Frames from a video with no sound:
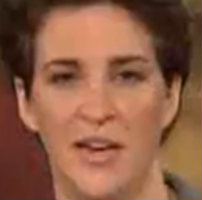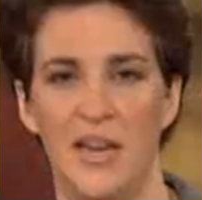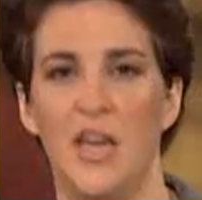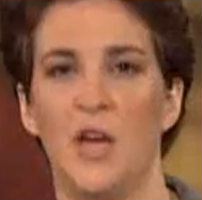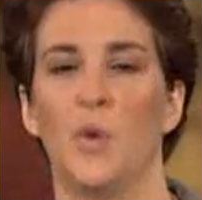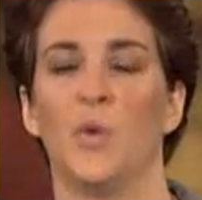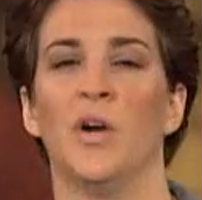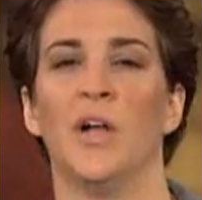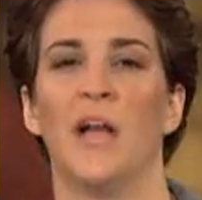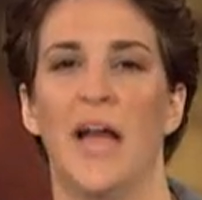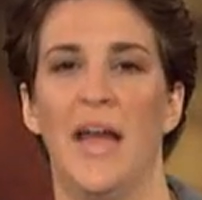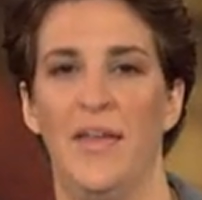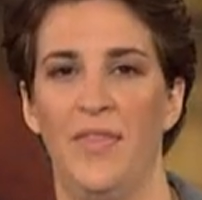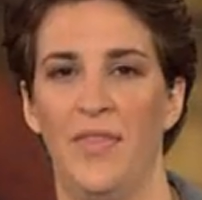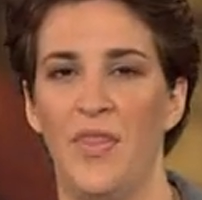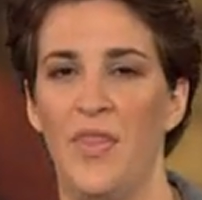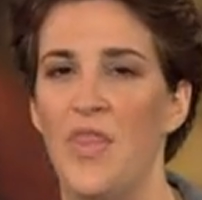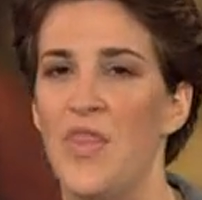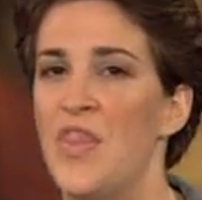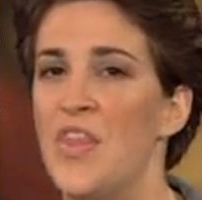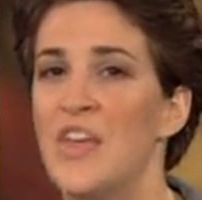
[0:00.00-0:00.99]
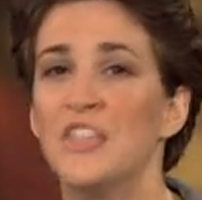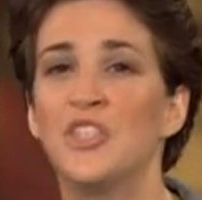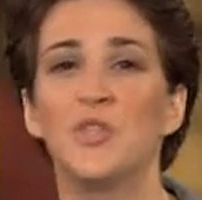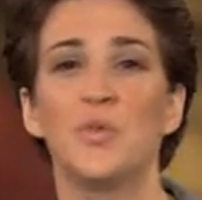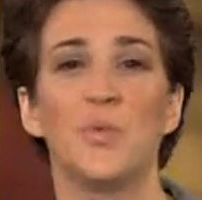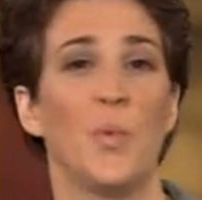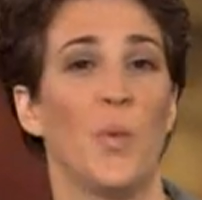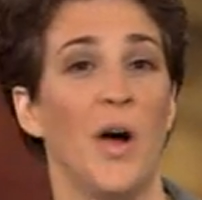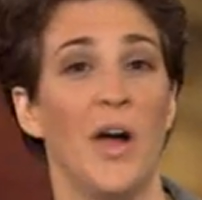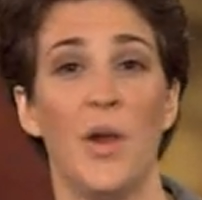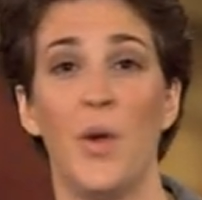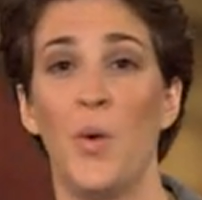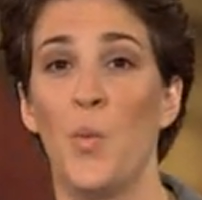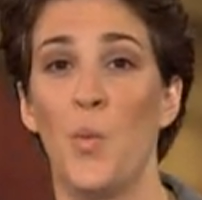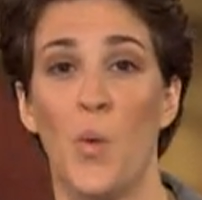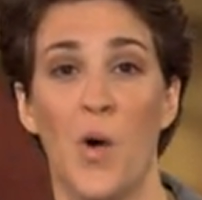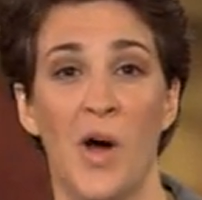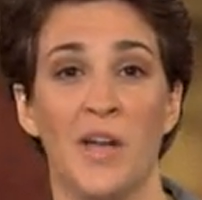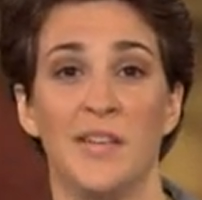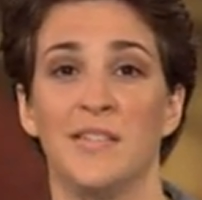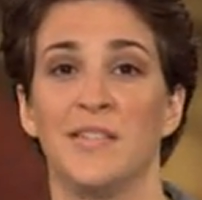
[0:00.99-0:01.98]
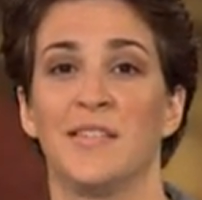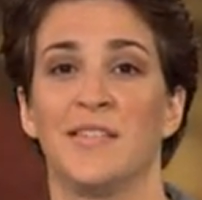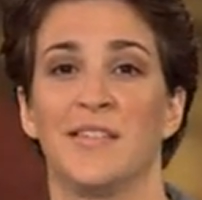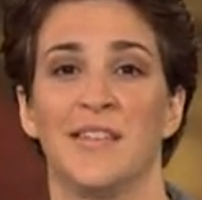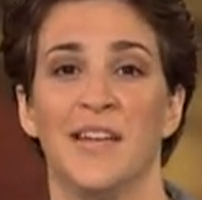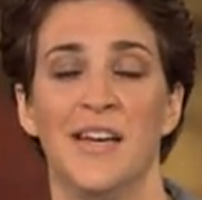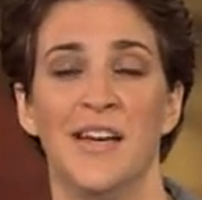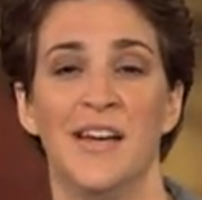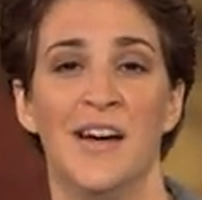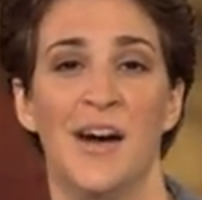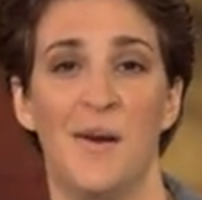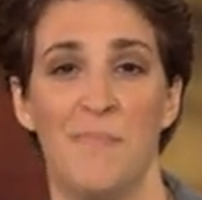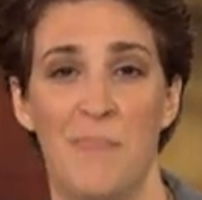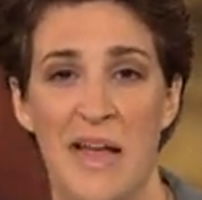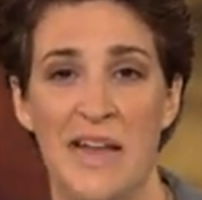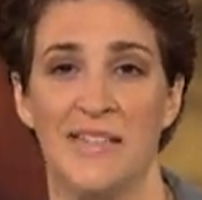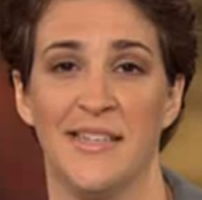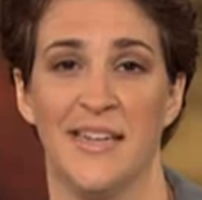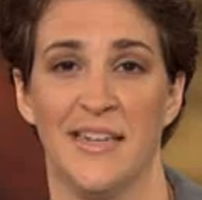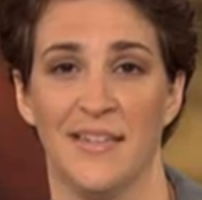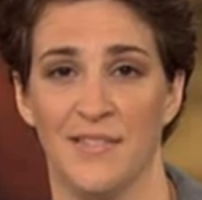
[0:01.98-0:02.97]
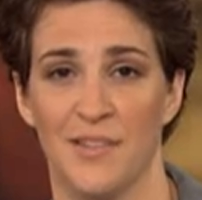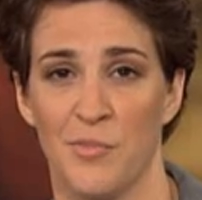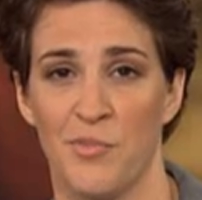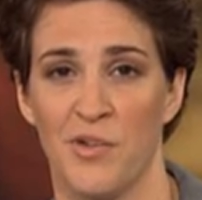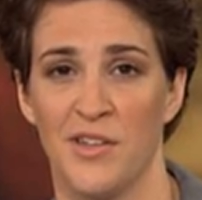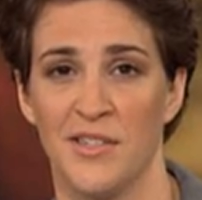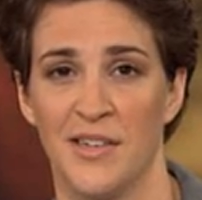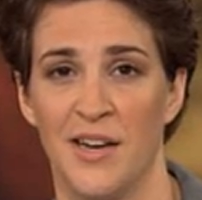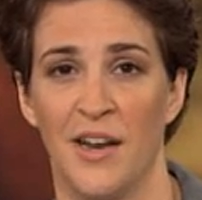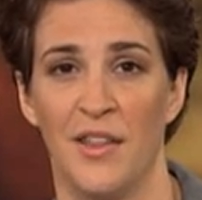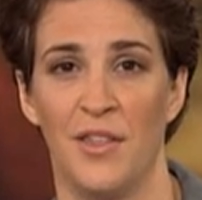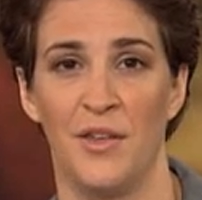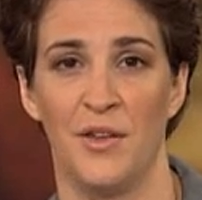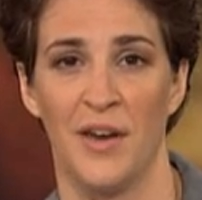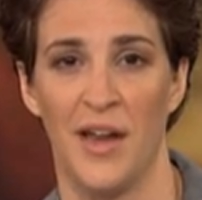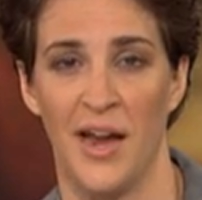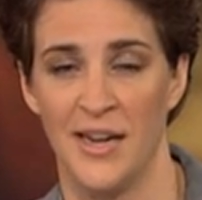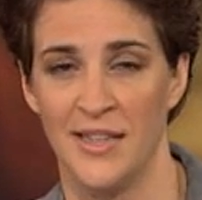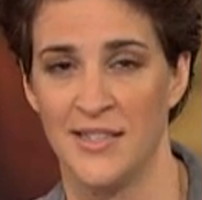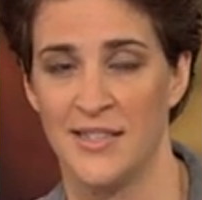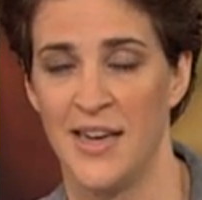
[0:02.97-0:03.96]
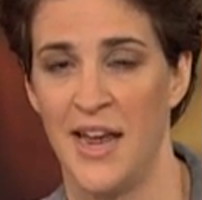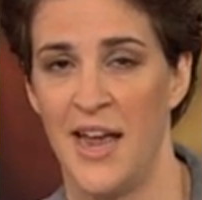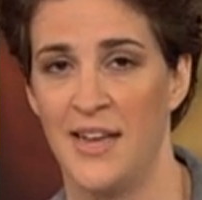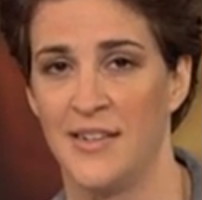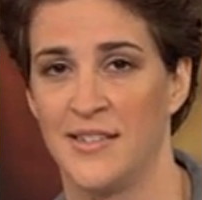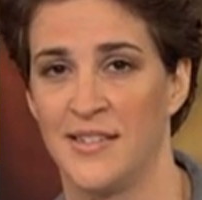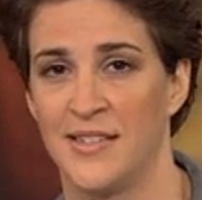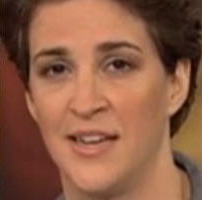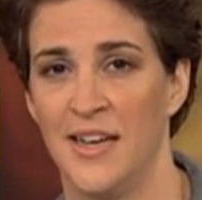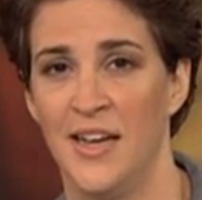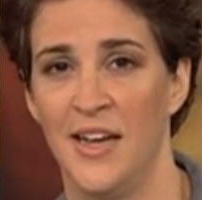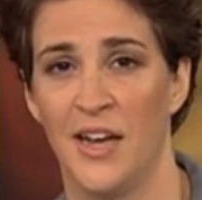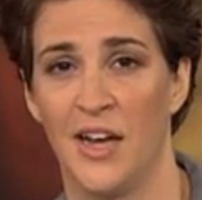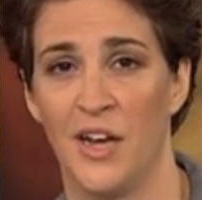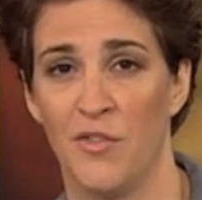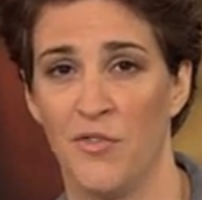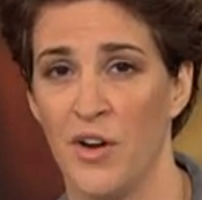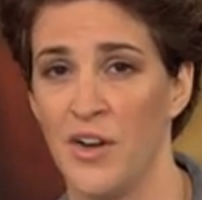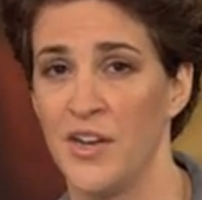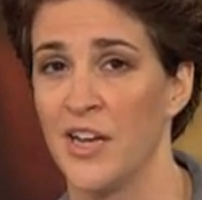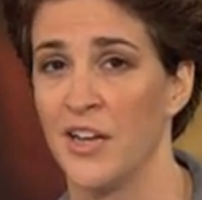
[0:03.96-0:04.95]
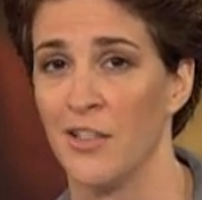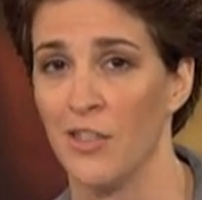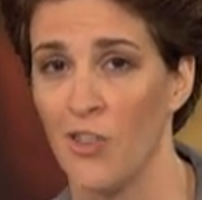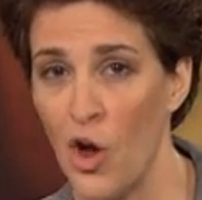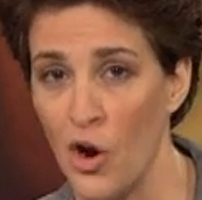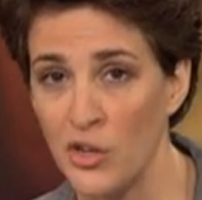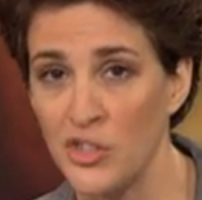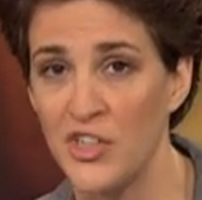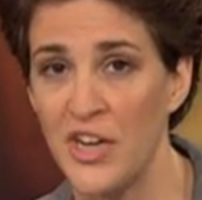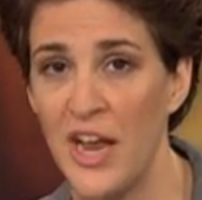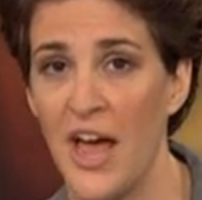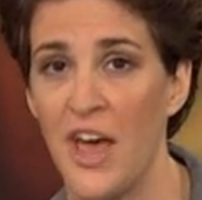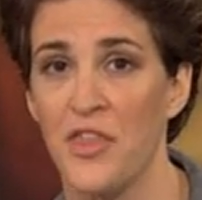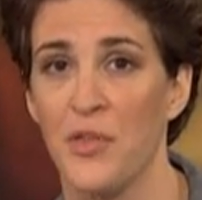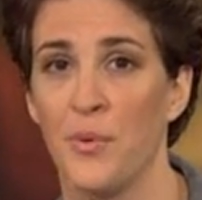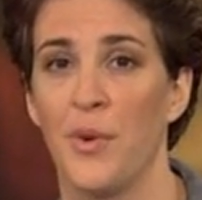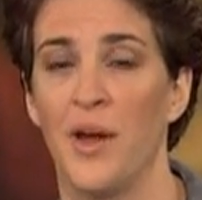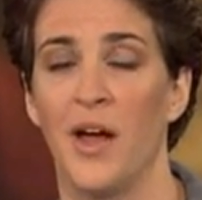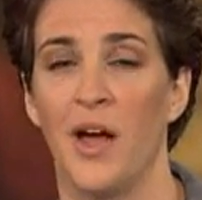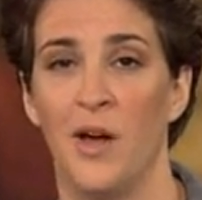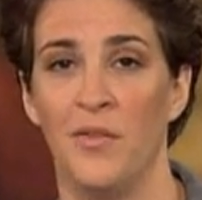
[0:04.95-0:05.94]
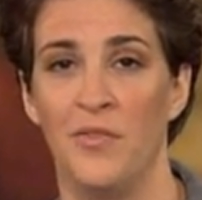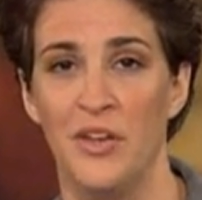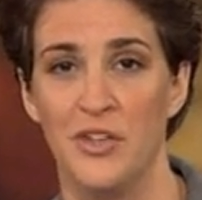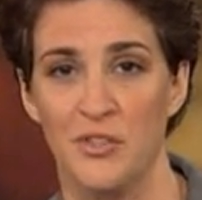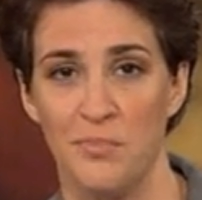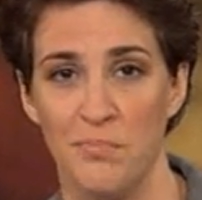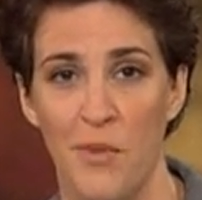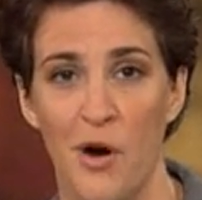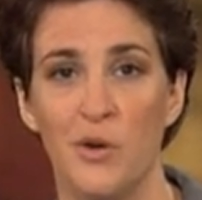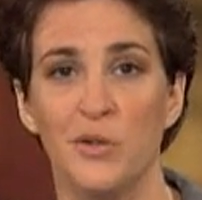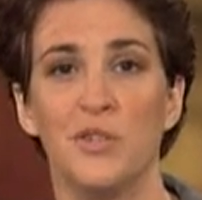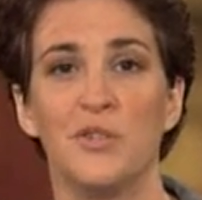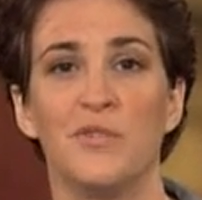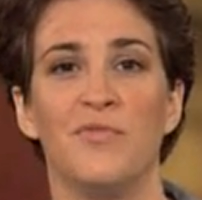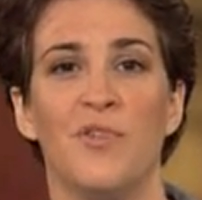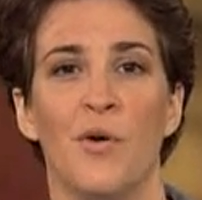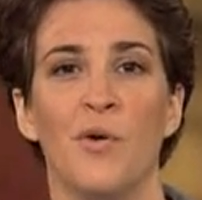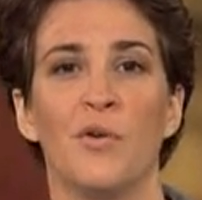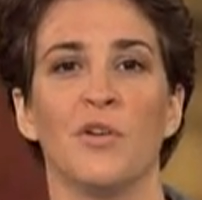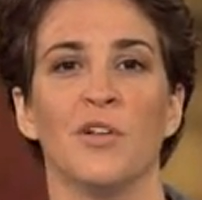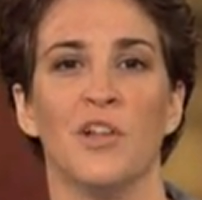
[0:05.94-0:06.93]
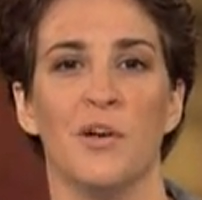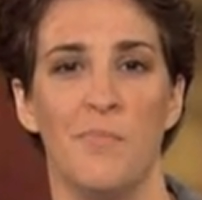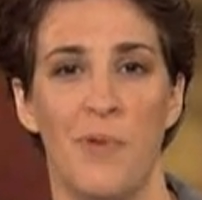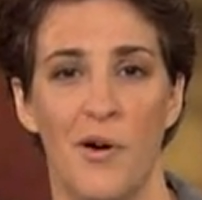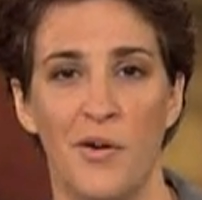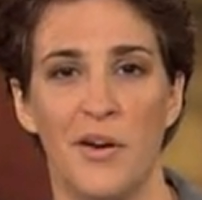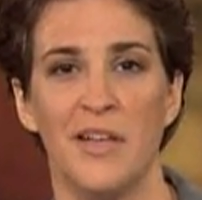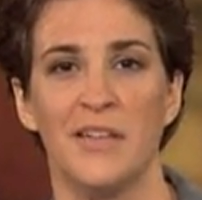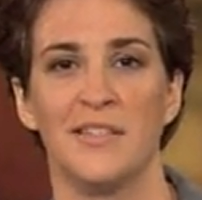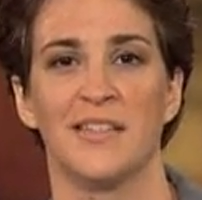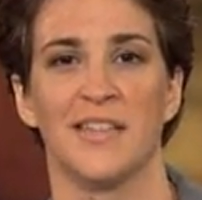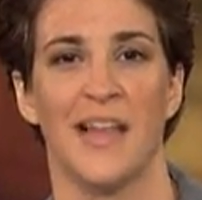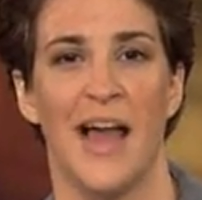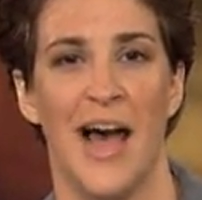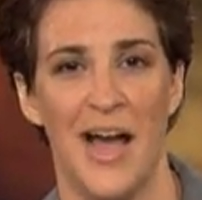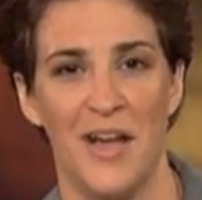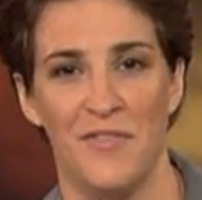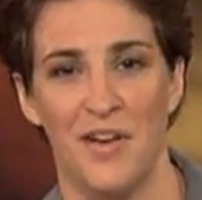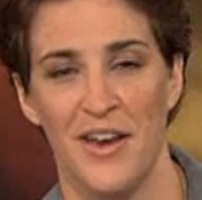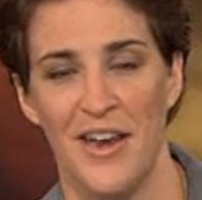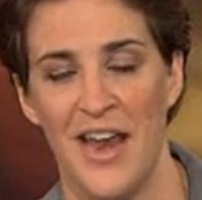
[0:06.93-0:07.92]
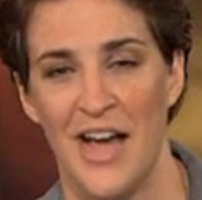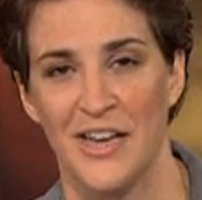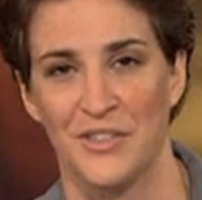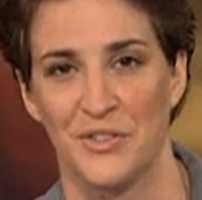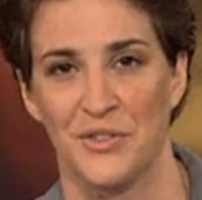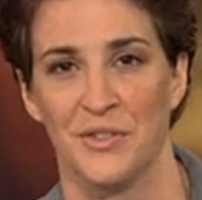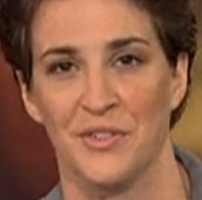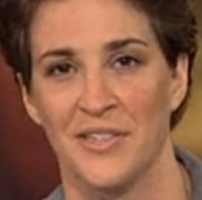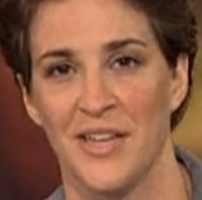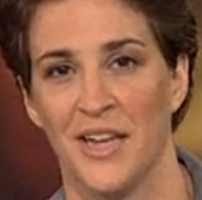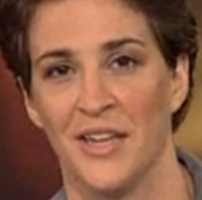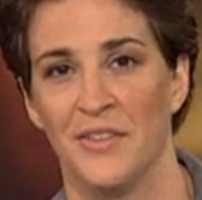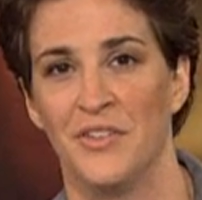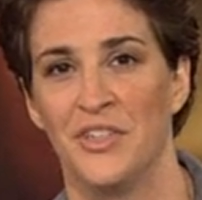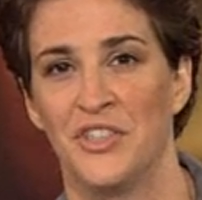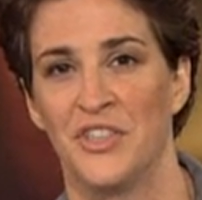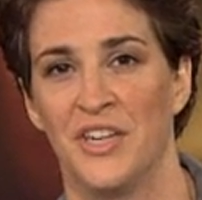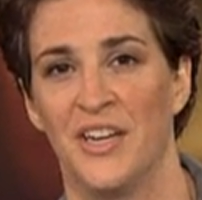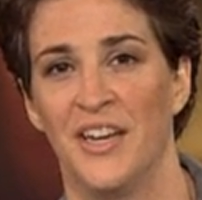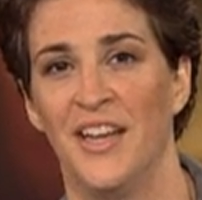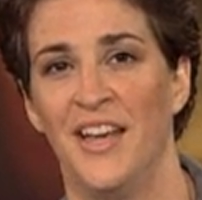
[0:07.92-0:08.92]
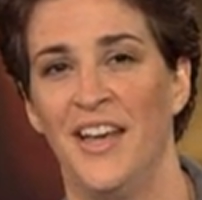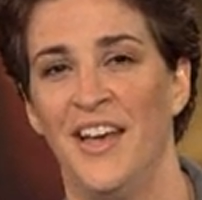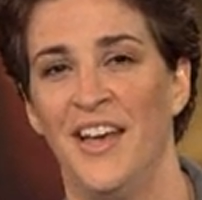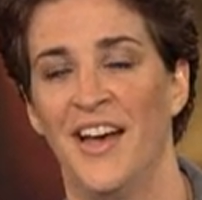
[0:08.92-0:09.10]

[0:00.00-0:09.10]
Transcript: equal, and this one was amazing. The President of the United States confronting a large gathering of his most vocal opponents live on national television.